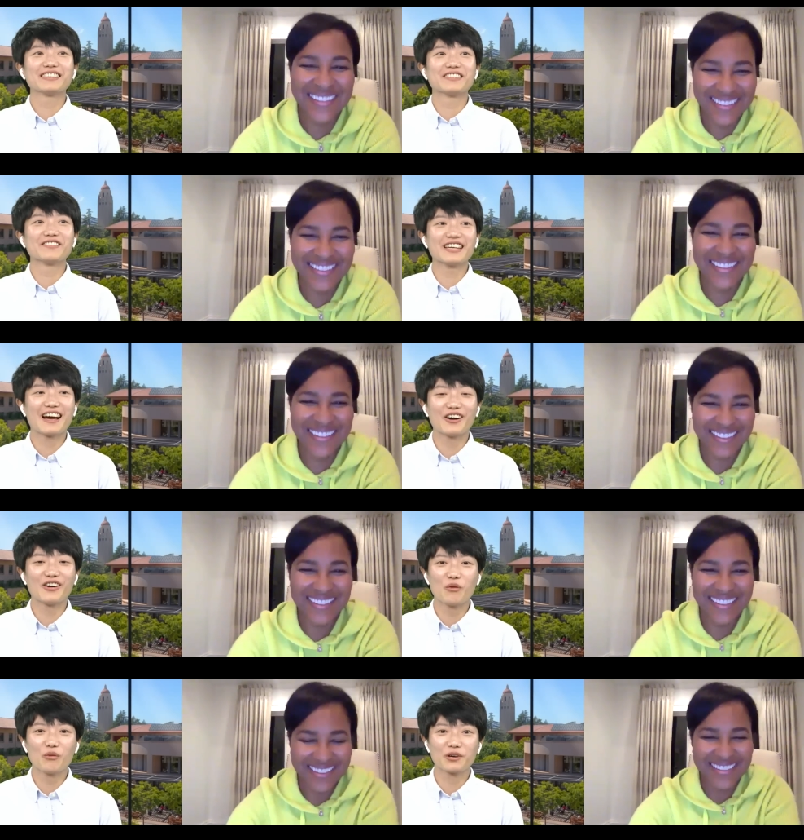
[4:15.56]
Speaker 1: to me how
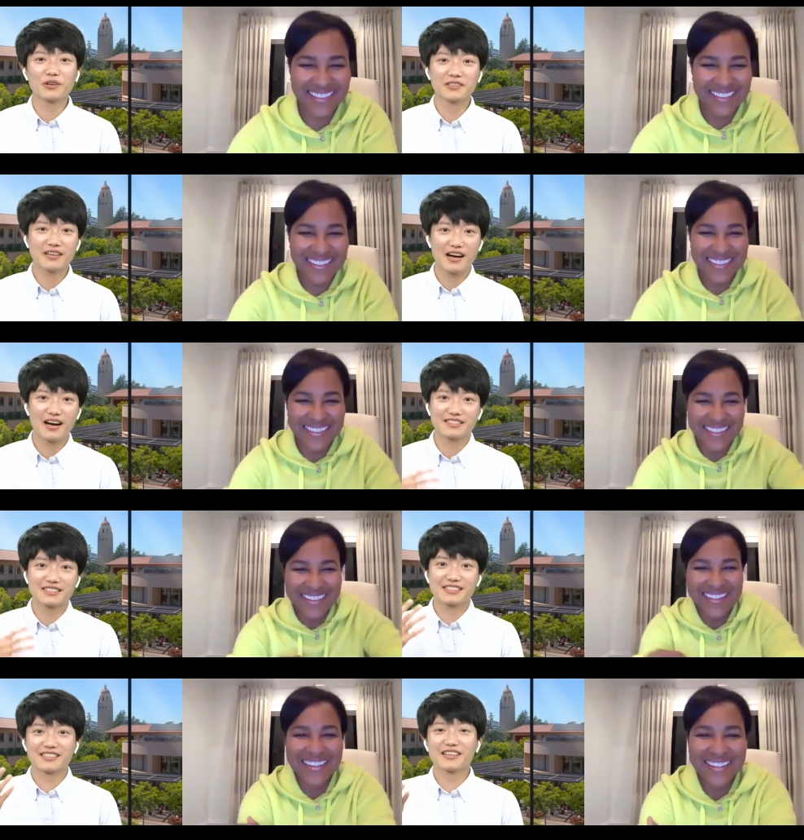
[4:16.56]
we're
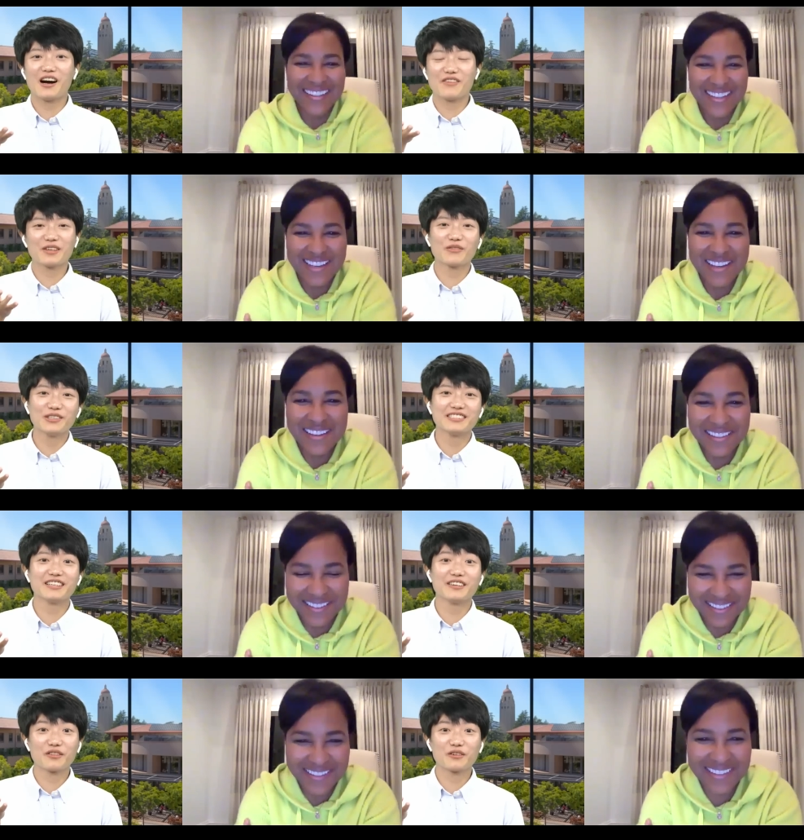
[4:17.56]
obviously copying what you did
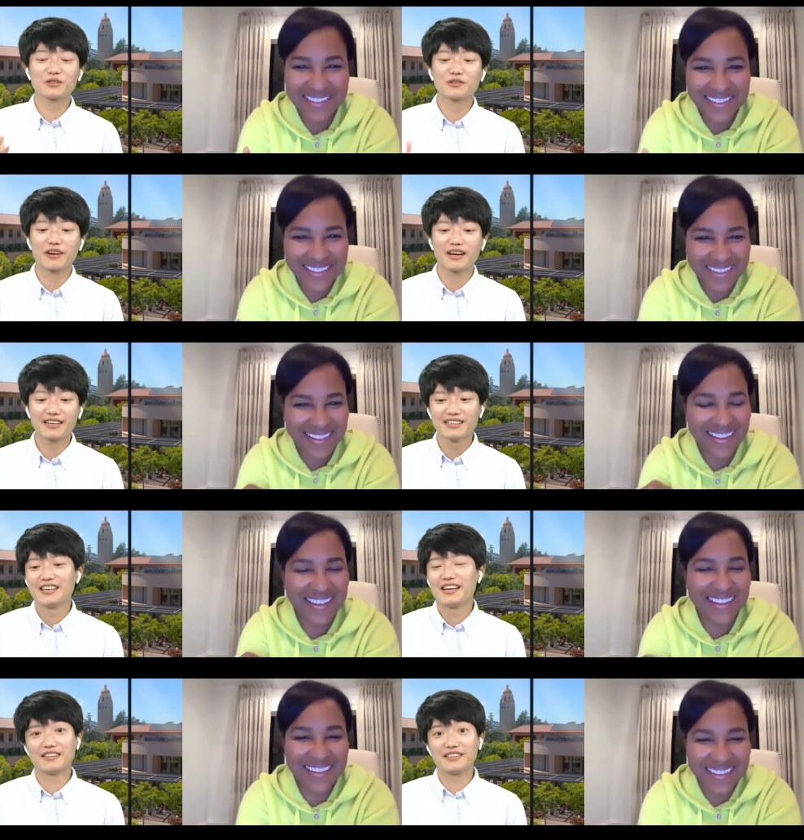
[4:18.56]
in third grade
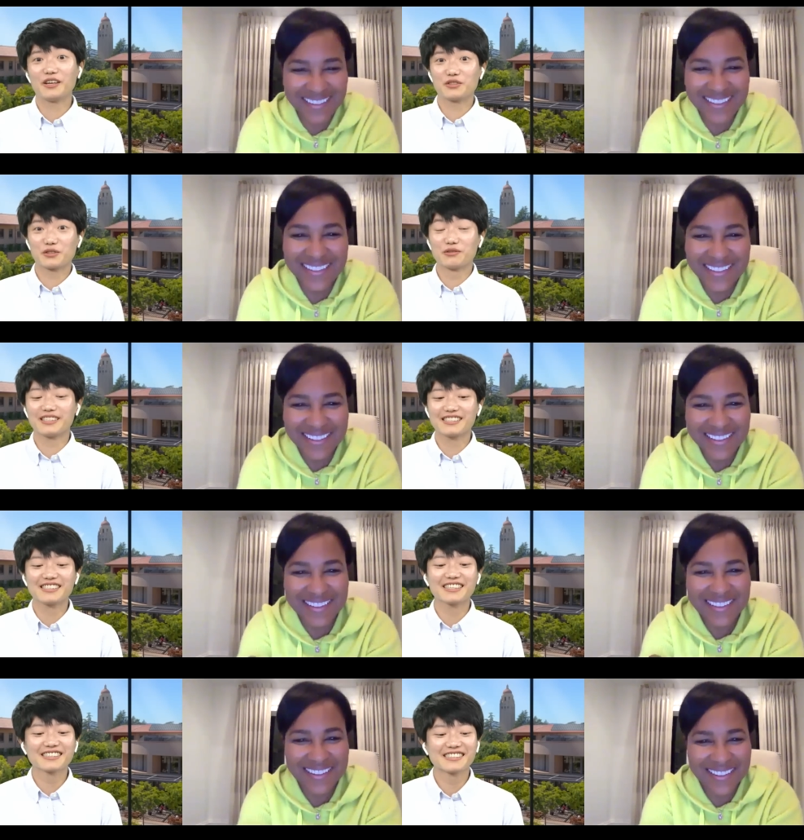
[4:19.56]
at the age of 26.
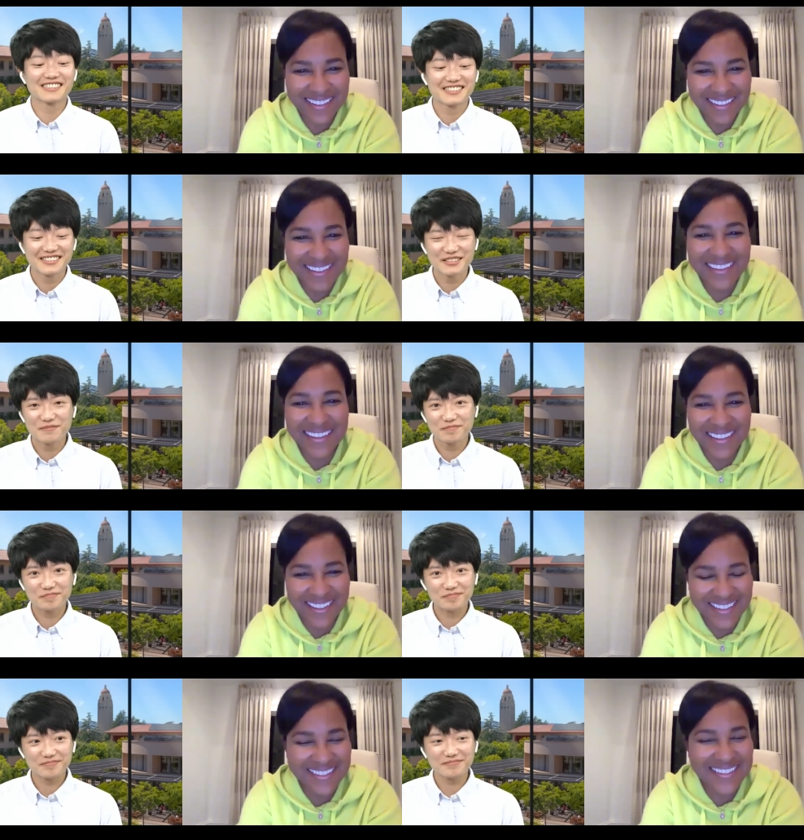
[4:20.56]

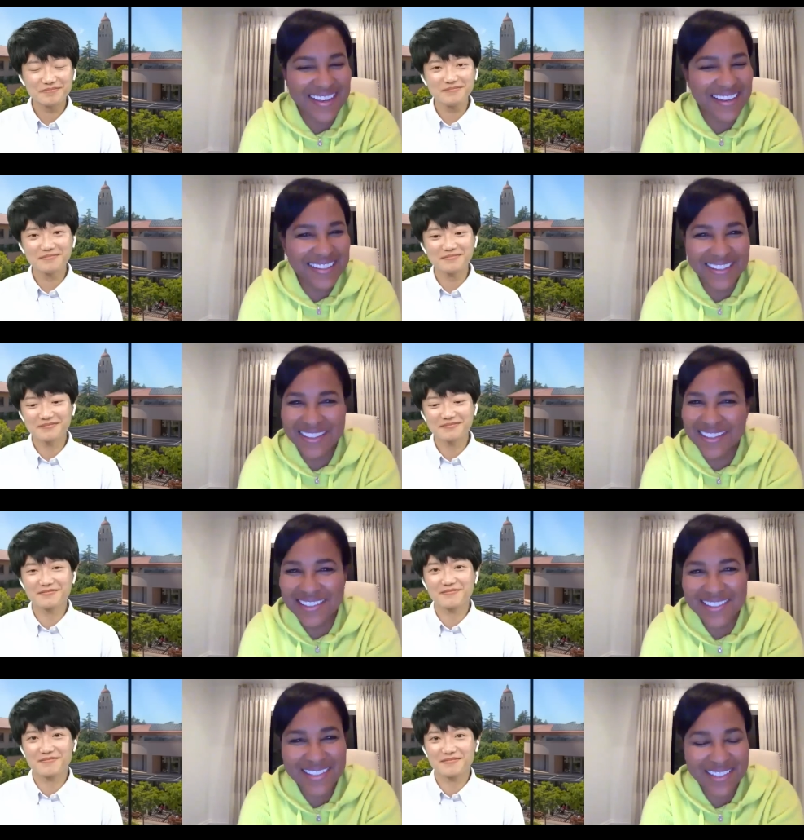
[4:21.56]
Speaker 2: Exactly.
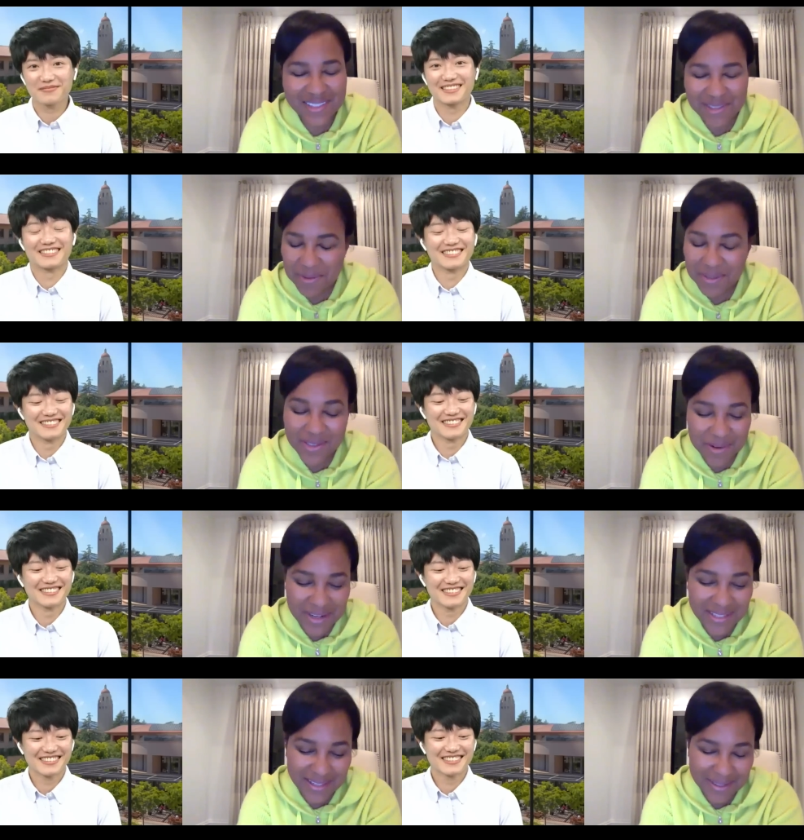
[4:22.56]
It's, it's, it was
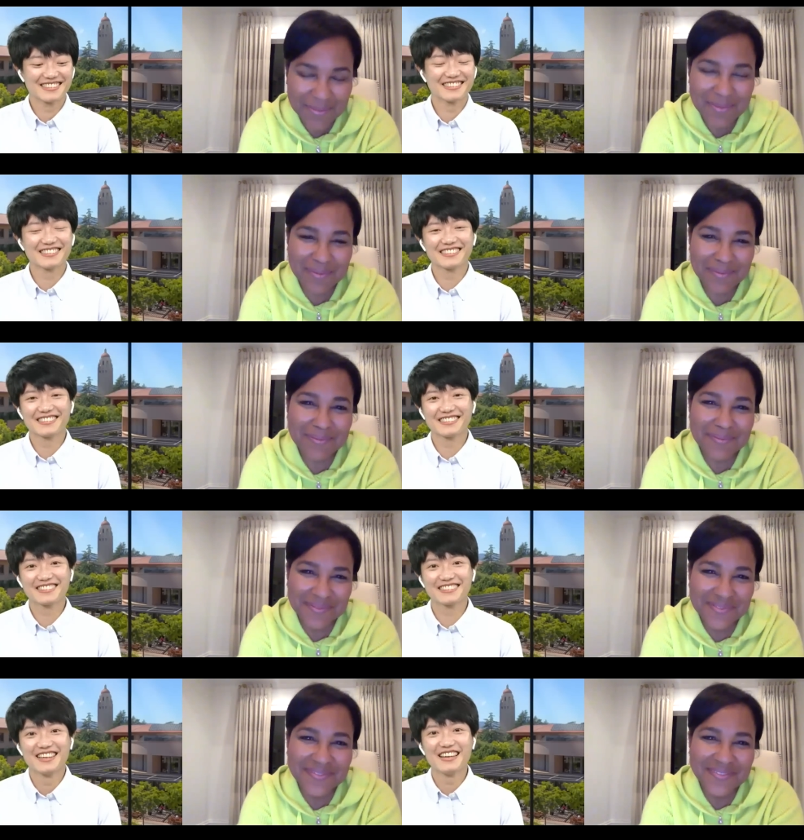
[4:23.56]
crazy.
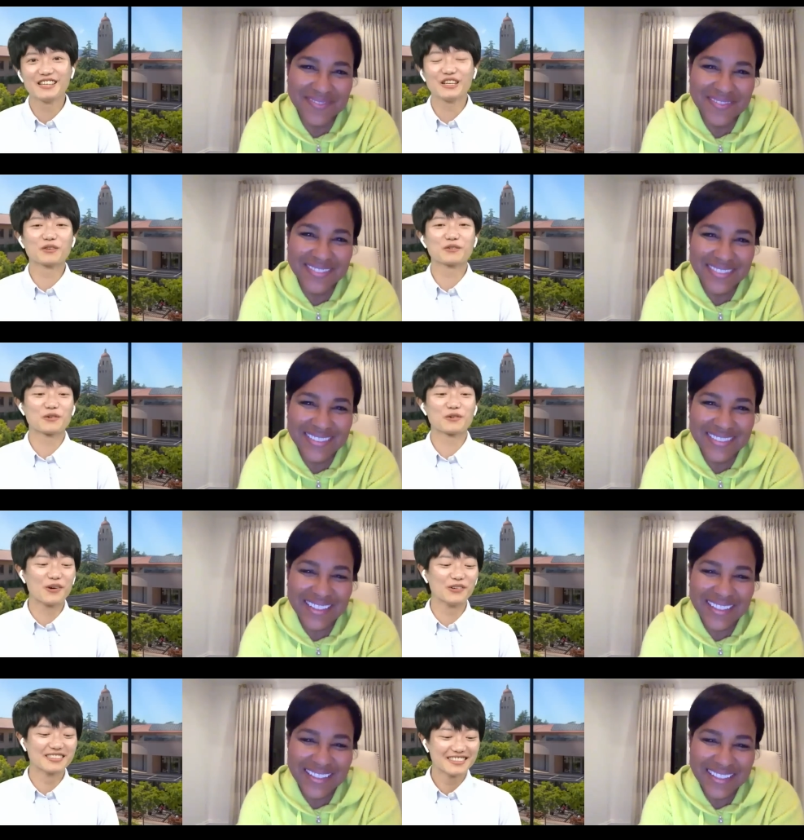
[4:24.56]
Speaker 1: Never grow
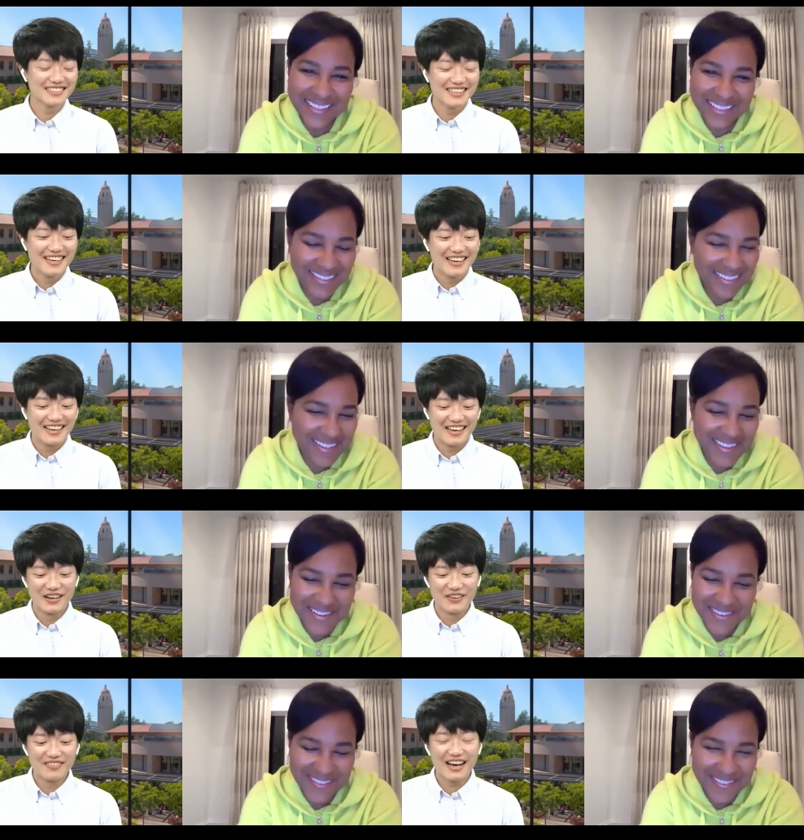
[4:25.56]
old. Yeah.
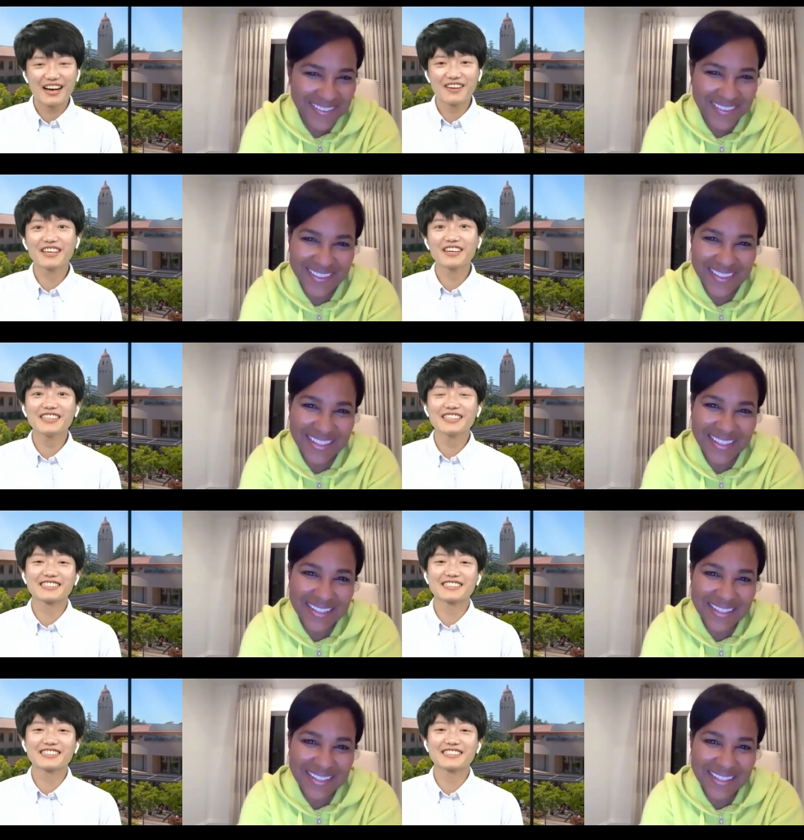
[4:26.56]
Um, I'm curious.